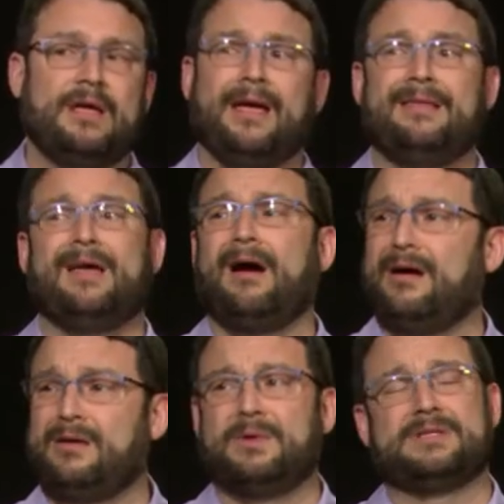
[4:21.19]
and the
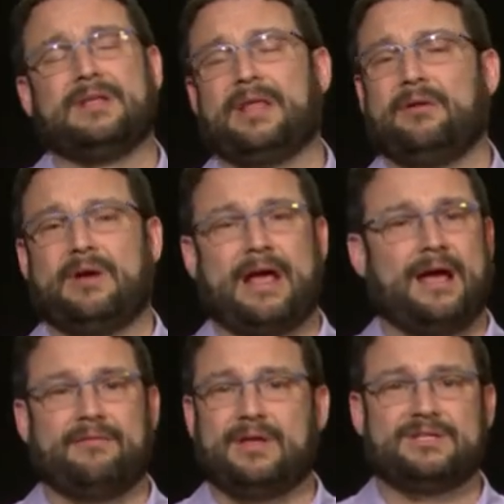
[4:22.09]
arguments that they would
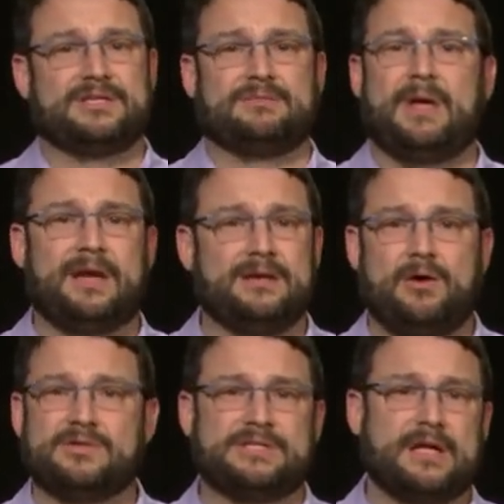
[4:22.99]
have that just made
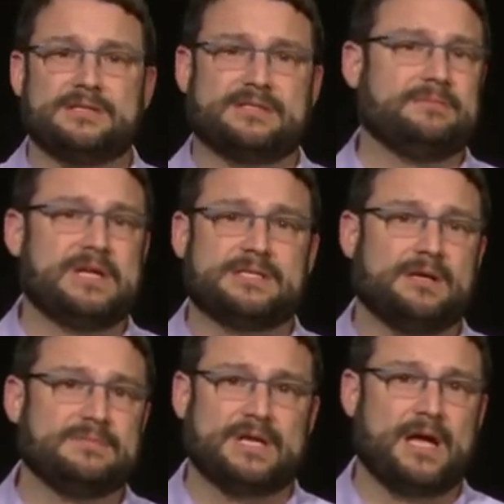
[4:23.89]
no sense to me
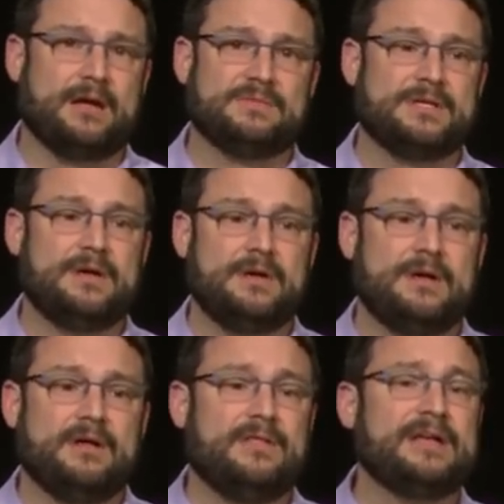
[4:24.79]
sometimes.
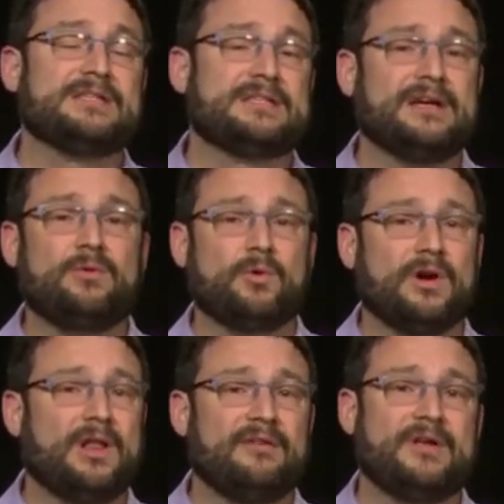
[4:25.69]
They still
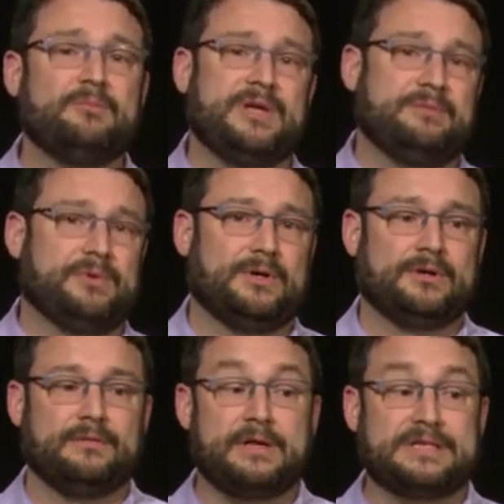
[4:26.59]
were loving
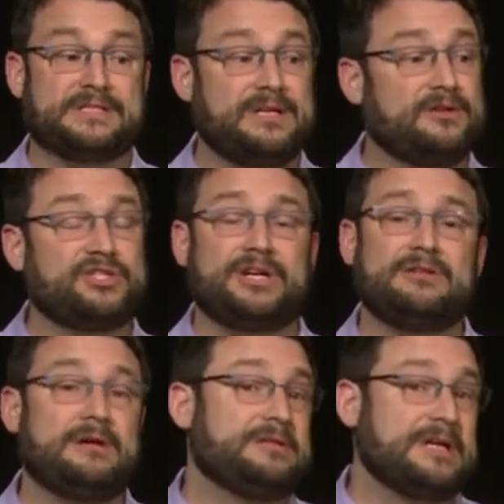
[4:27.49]
people. They still
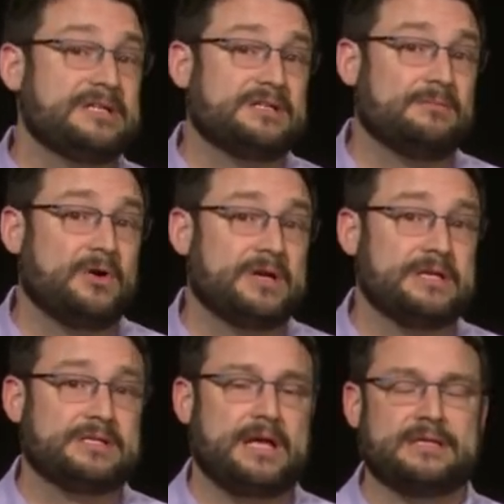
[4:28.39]
shared their
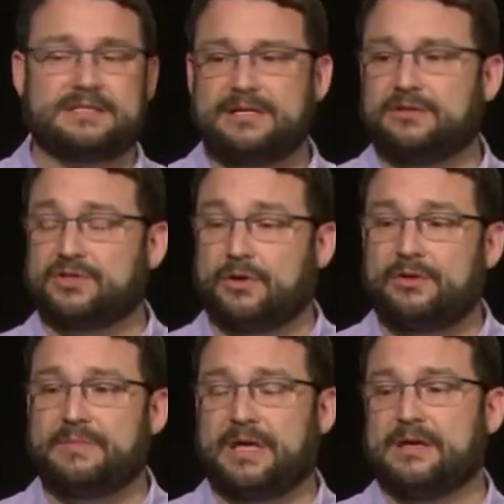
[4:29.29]
testimonies. They still
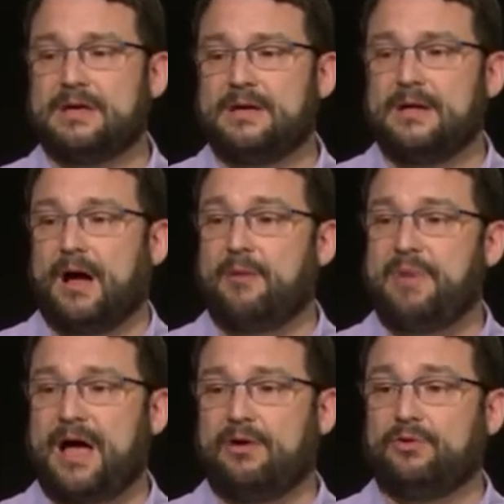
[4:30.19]
told me
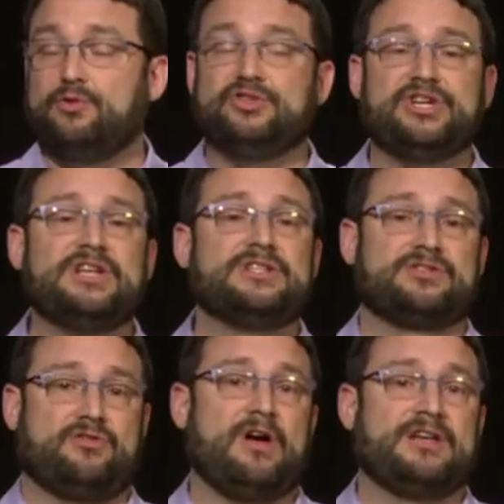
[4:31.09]
about who
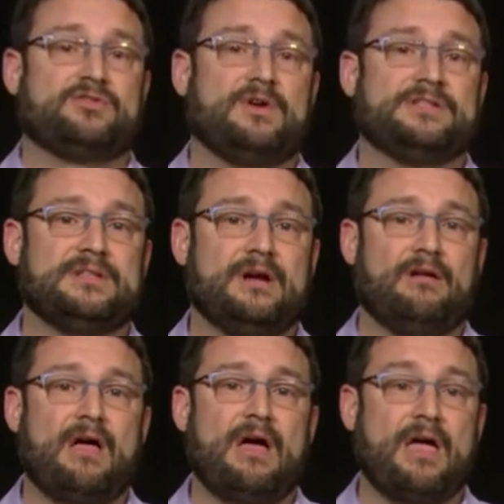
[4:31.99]
Jesus Christ was in their
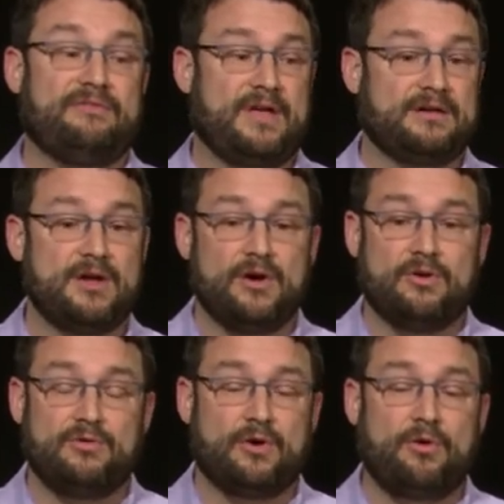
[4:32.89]
life and
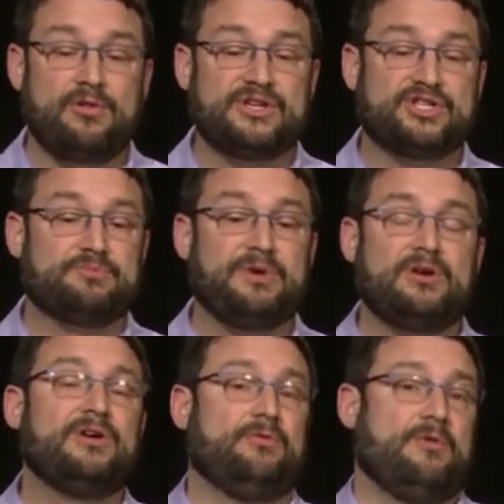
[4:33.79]
who the Holy
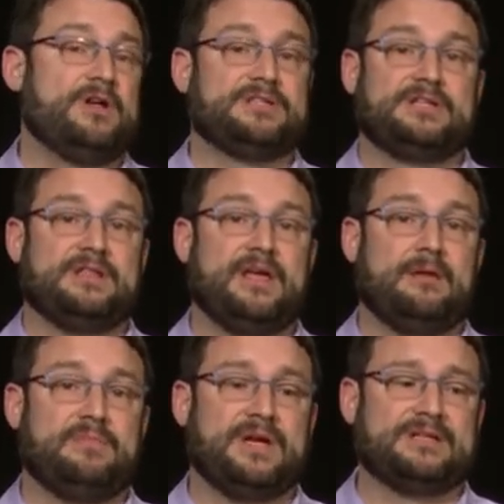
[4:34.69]
Spirit was to
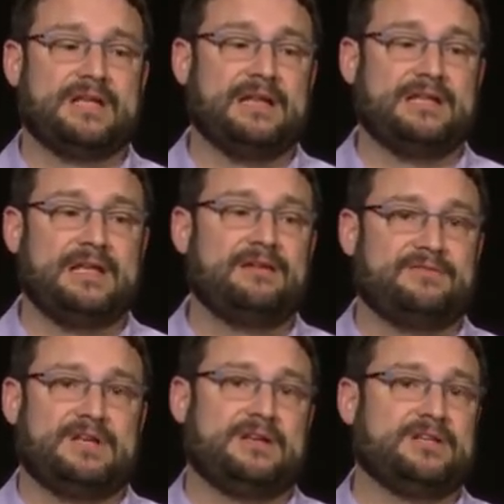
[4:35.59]
them, because they
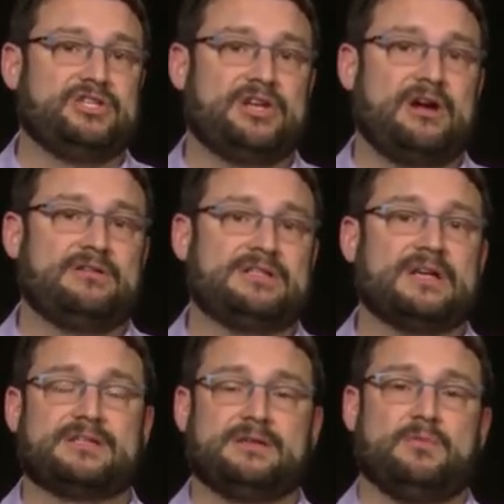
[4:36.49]
lived it and shared
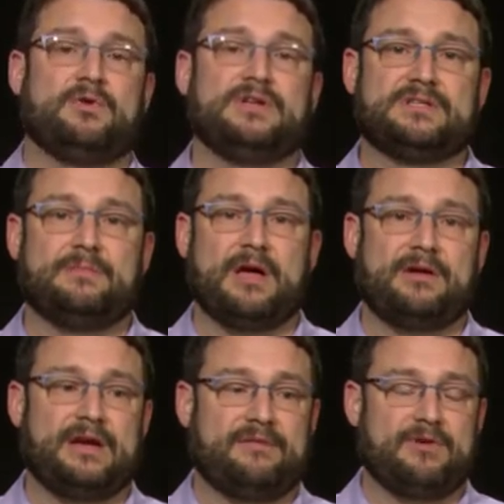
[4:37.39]
testimonies
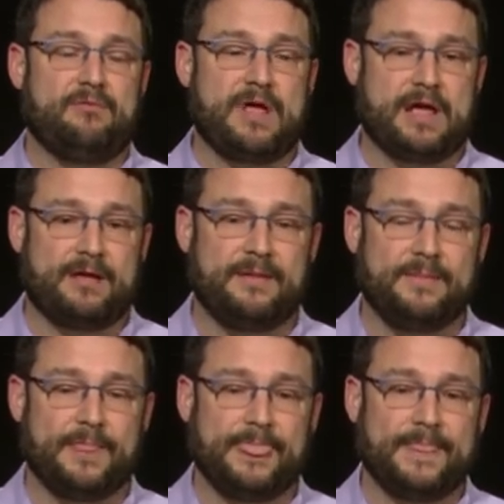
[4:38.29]
about it every week.
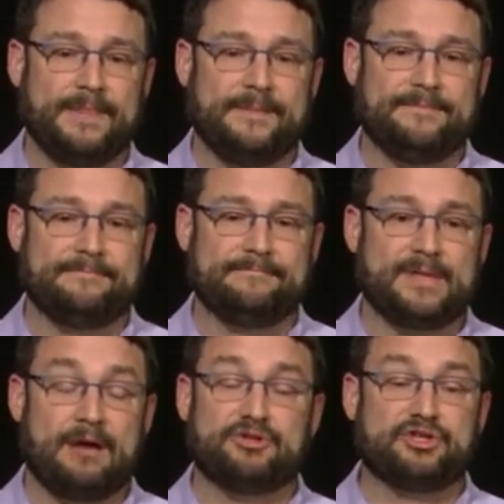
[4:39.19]

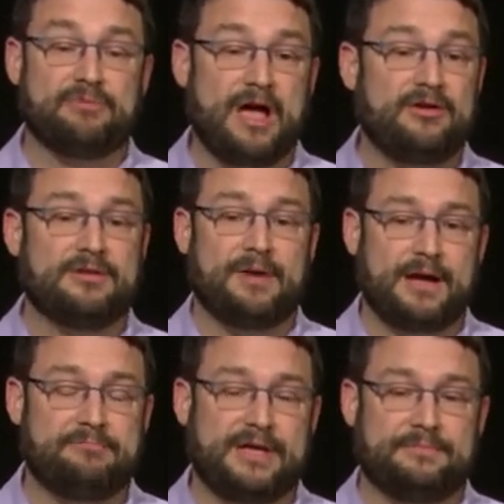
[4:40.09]
I was surrounded
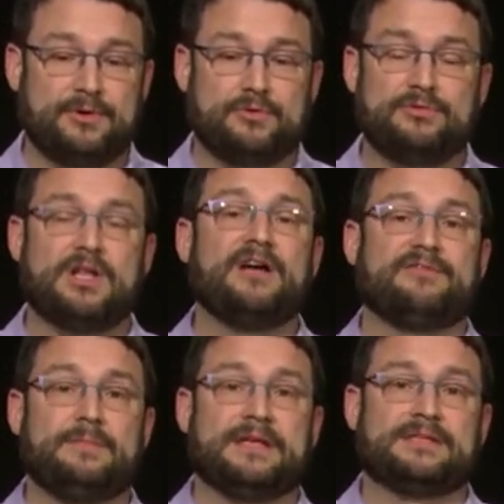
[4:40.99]
by people who
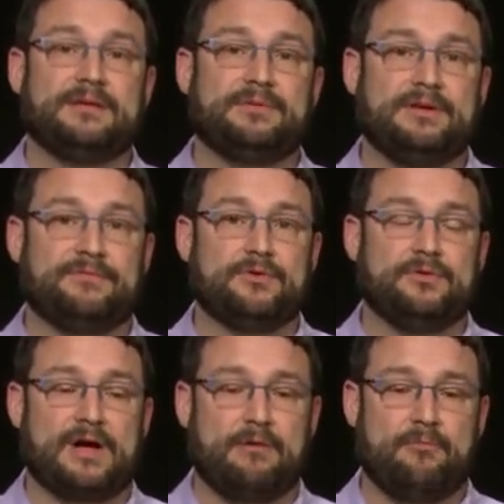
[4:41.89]
loved me simply for who I